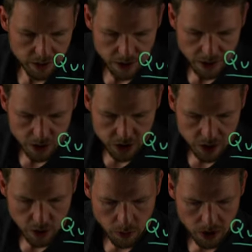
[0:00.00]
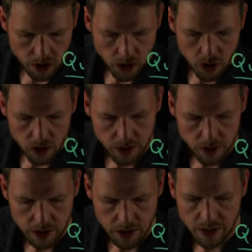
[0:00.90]
are generally called
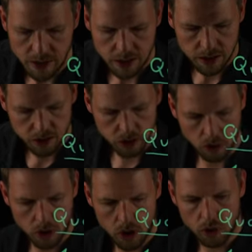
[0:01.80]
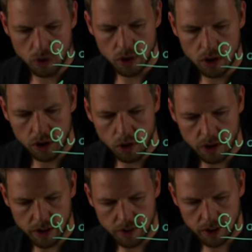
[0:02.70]
are so-called
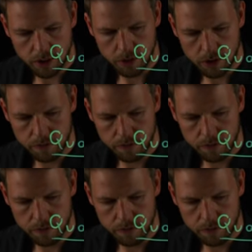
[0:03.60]
Runge-Kutta schemes.